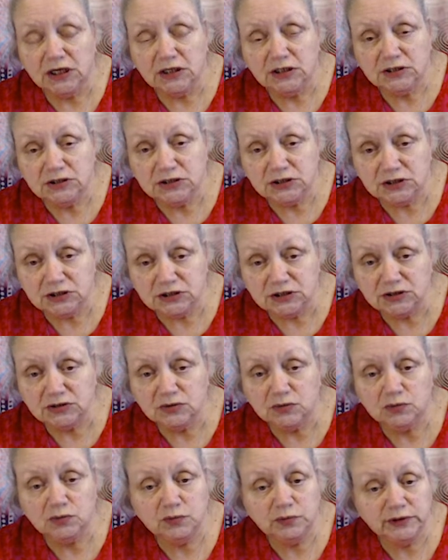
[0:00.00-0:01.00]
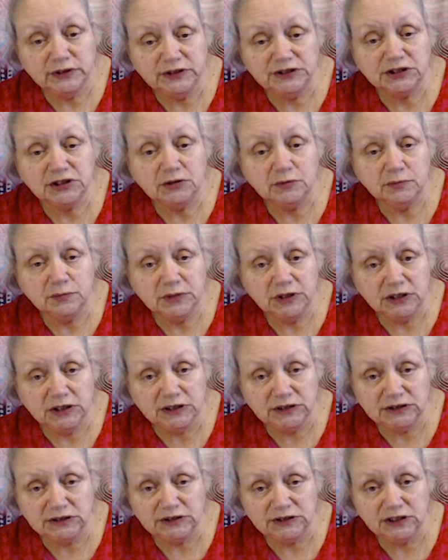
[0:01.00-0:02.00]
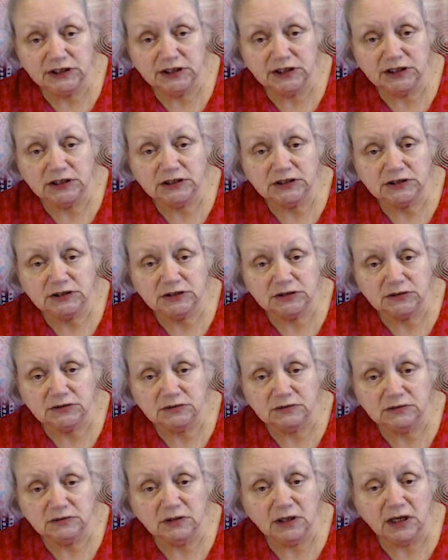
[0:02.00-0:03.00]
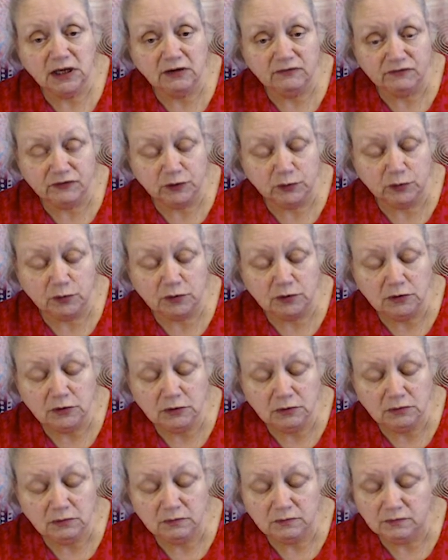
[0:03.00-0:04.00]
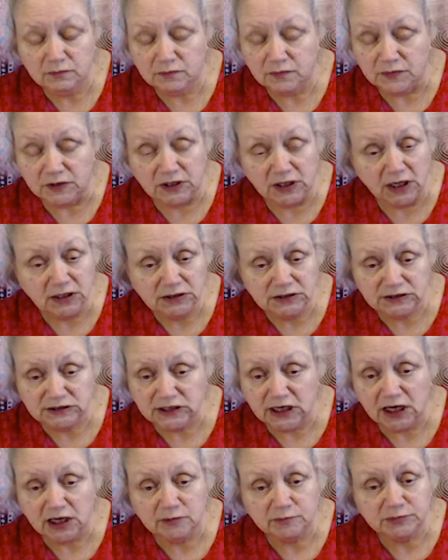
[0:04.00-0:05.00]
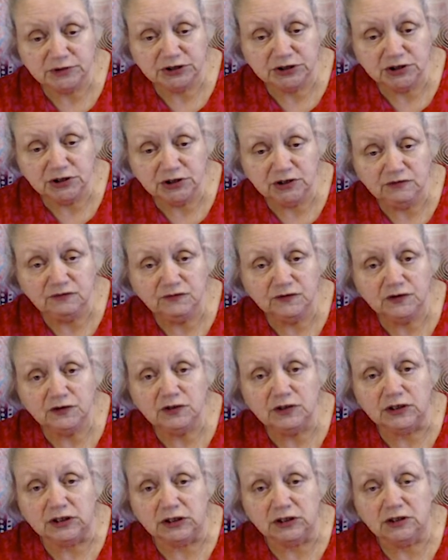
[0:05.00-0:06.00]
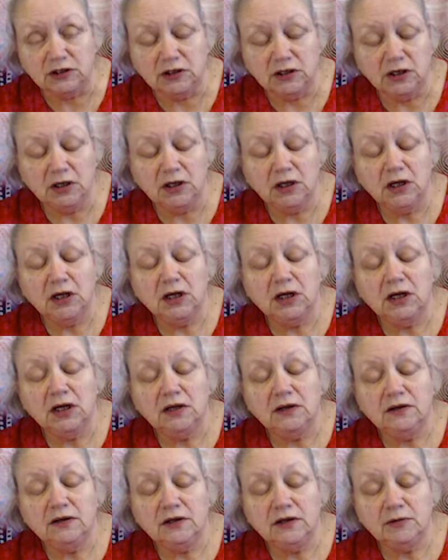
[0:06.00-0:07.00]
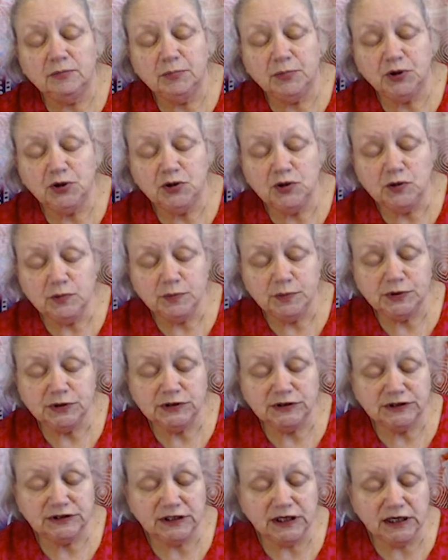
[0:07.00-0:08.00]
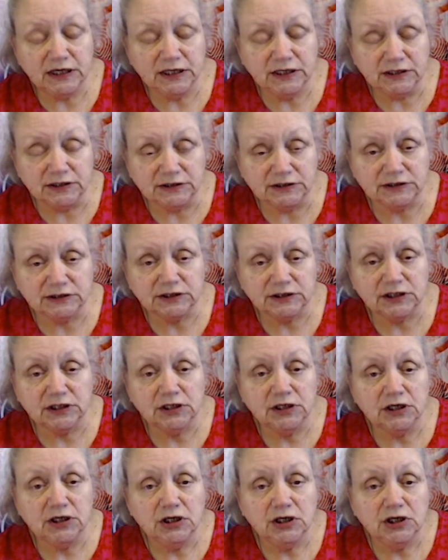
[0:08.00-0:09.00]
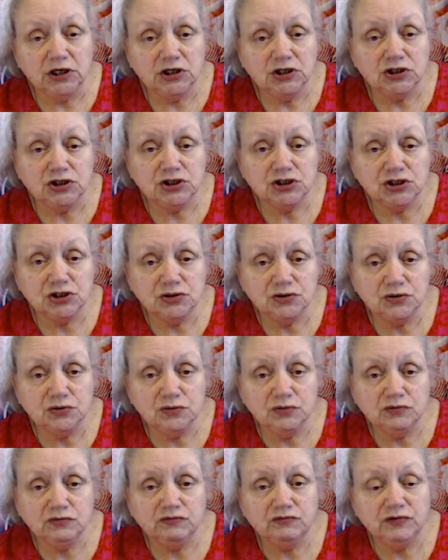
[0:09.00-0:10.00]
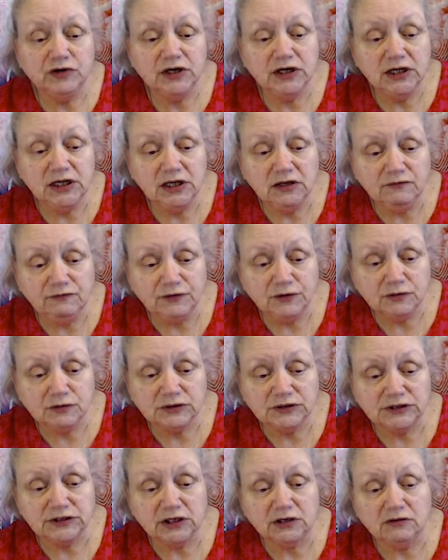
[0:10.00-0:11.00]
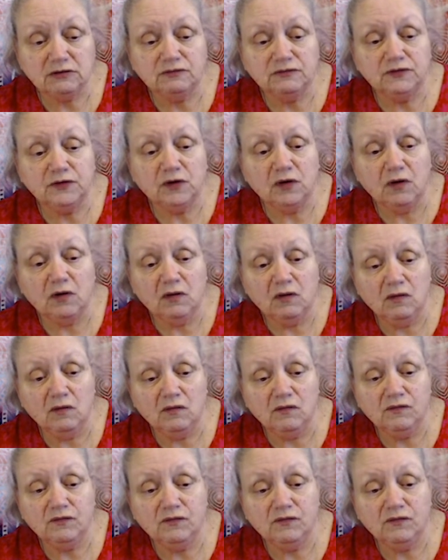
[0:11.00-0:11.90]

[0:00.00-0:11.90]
doesn't always come easily to everyone, and that's absolutely fine. The purpose is to relieve yourself of